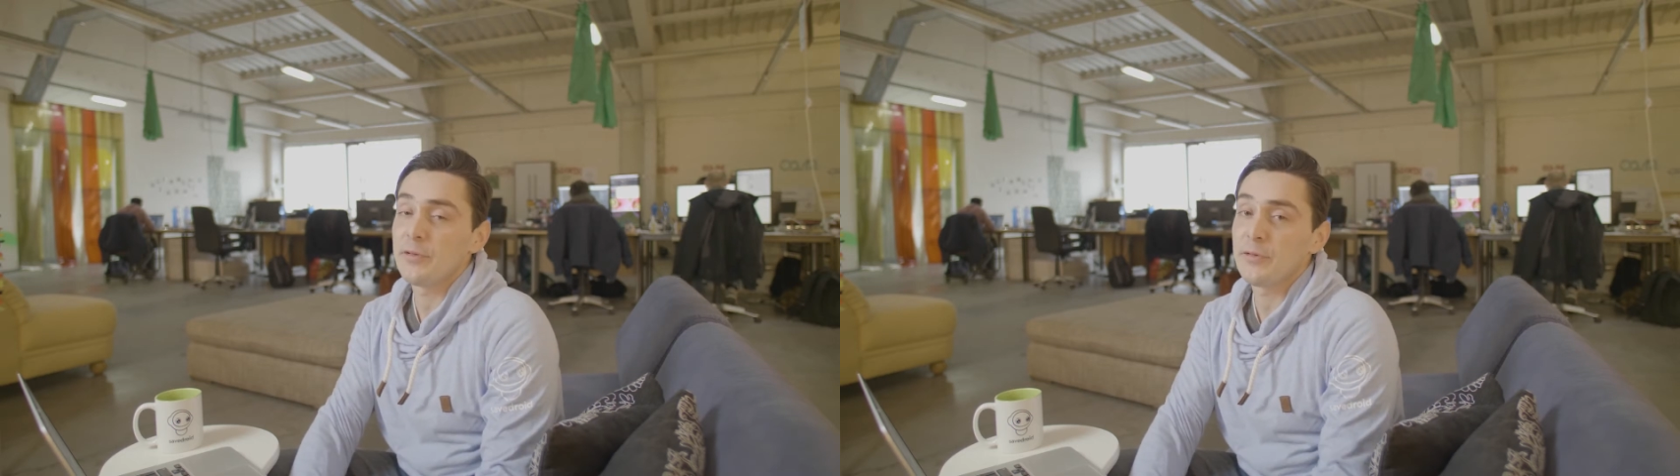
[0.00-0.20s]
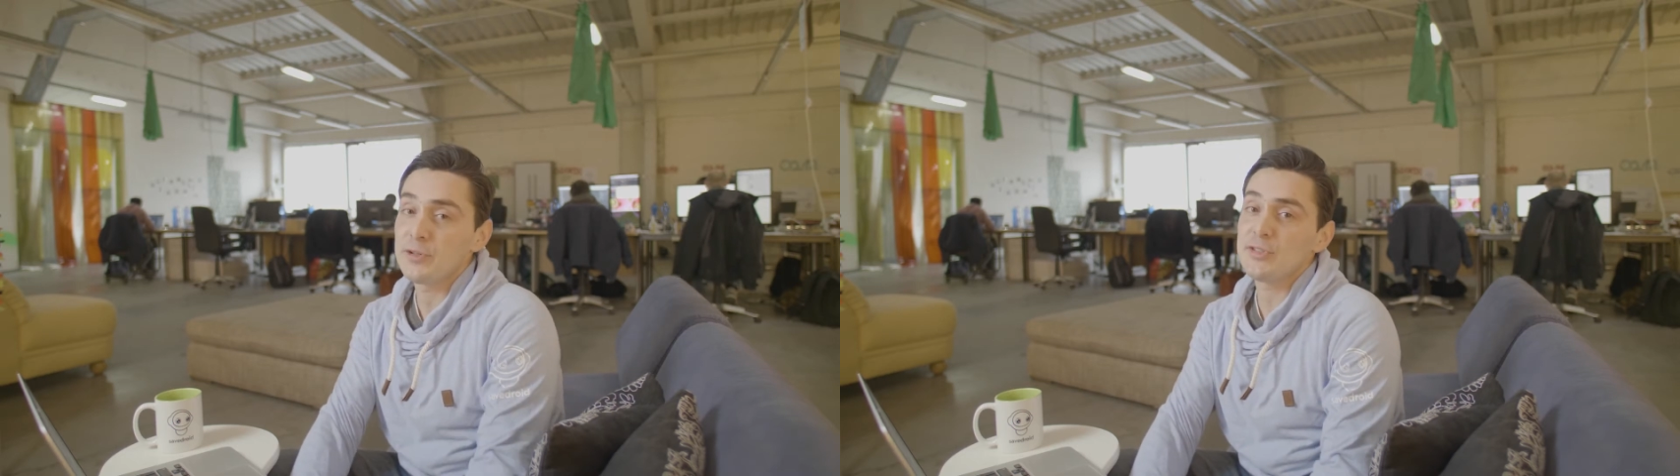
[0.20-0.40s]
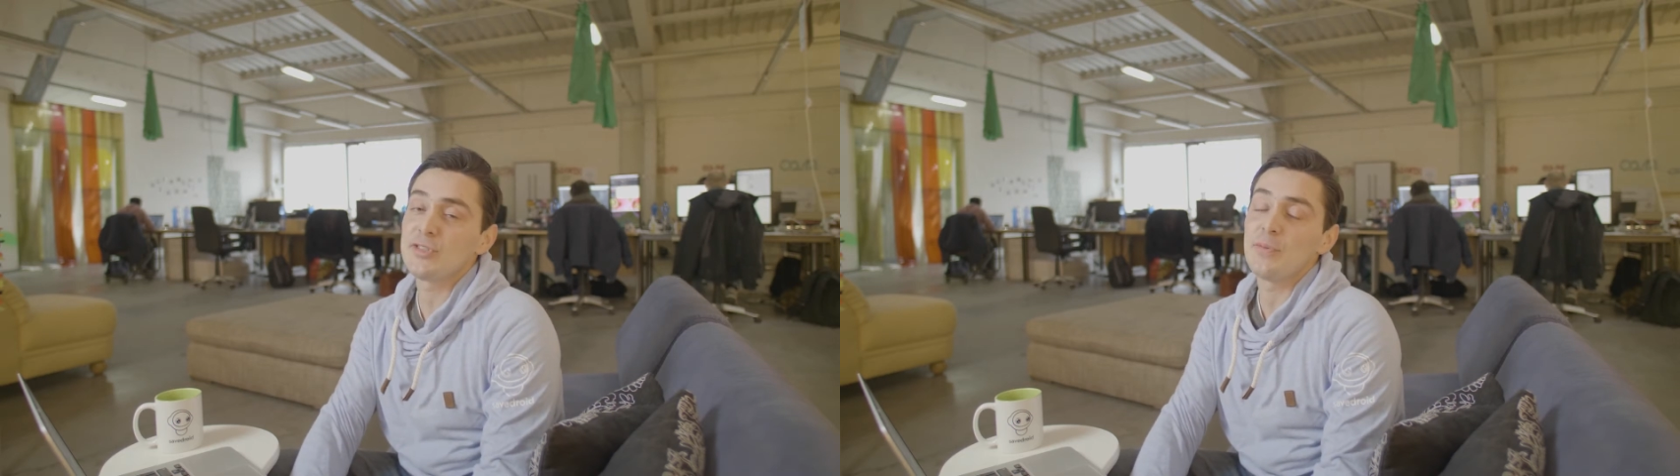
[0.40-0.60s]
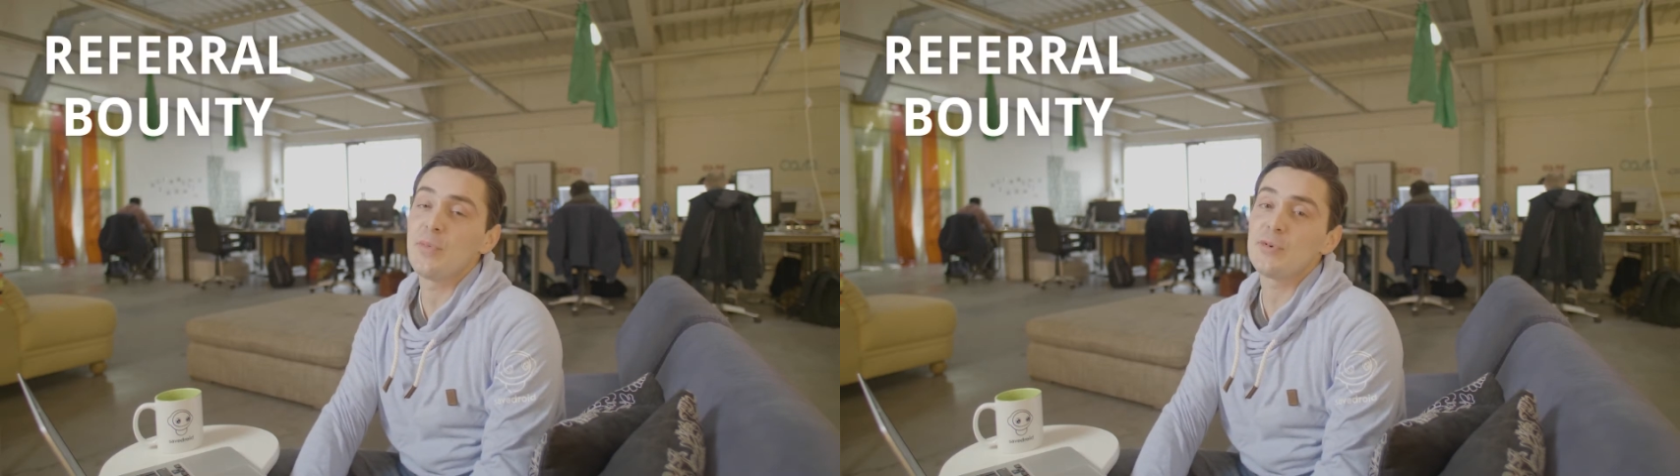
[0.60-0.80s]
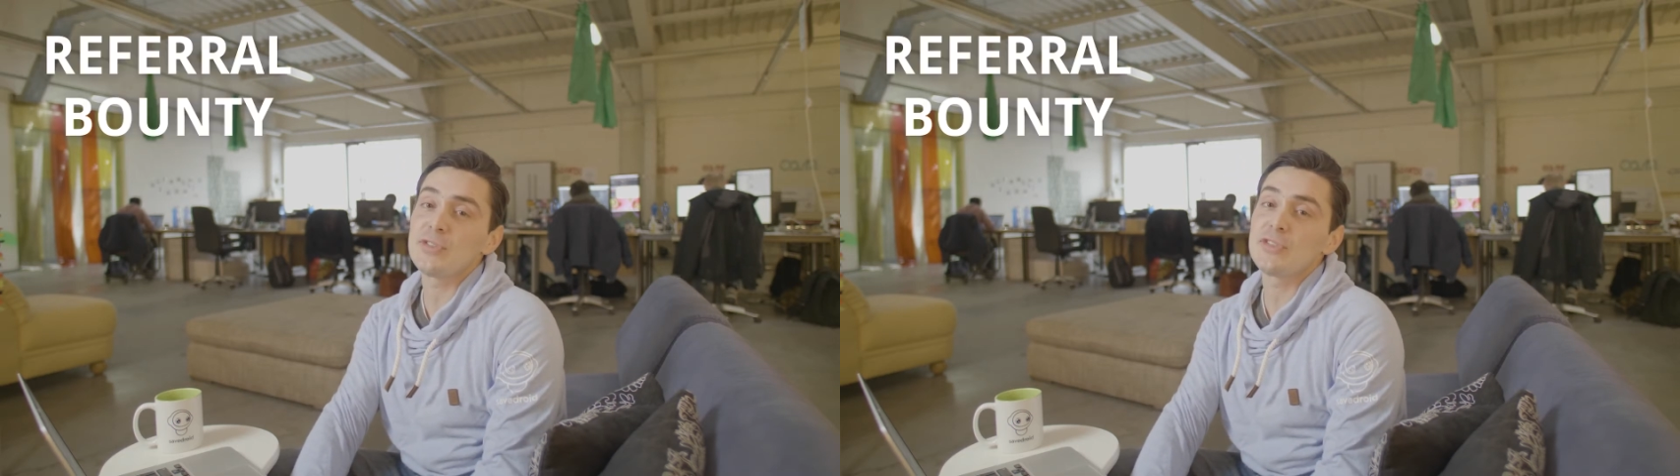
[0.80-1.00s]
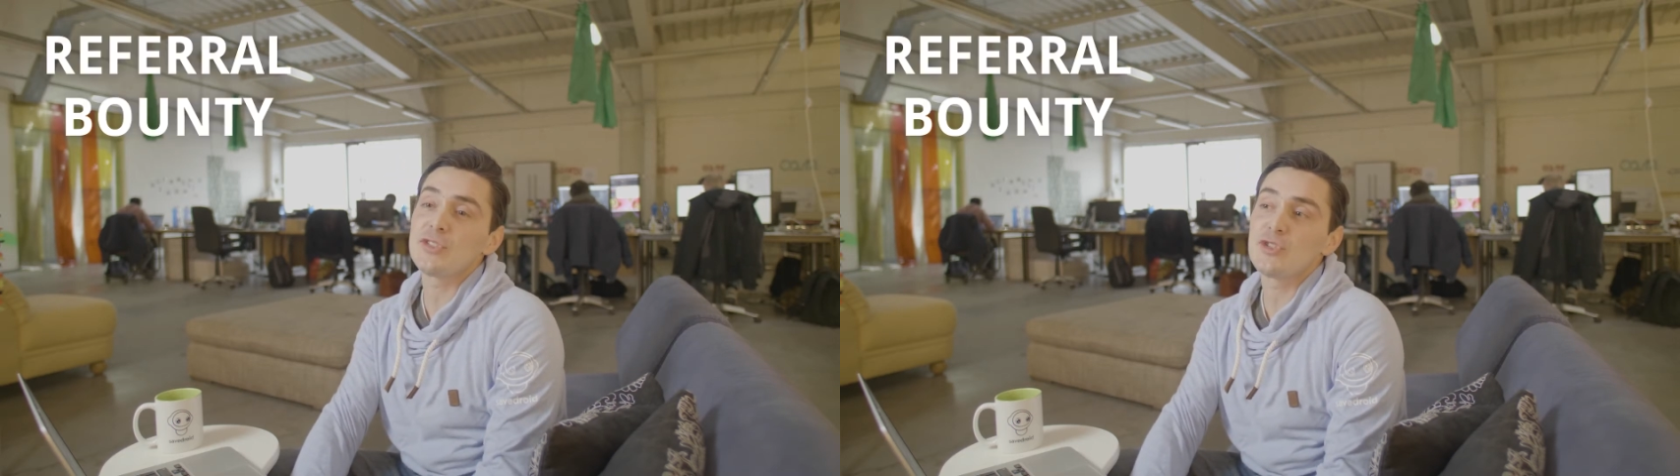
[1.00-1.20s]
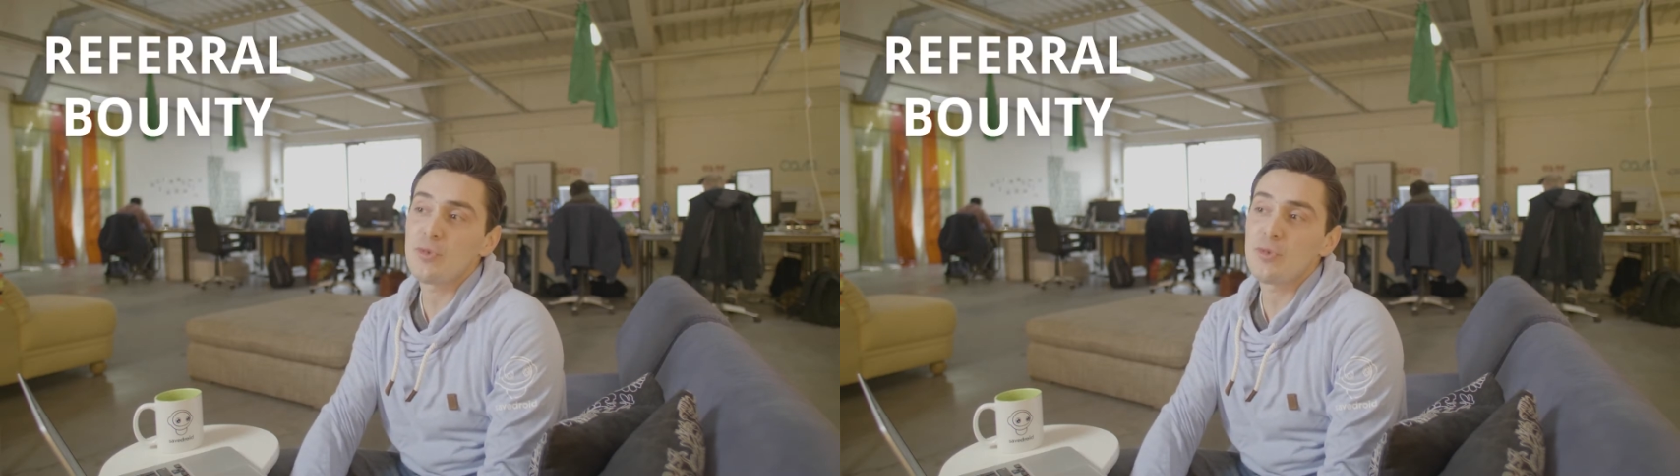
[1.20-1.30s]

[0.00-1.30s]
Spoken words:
first, the most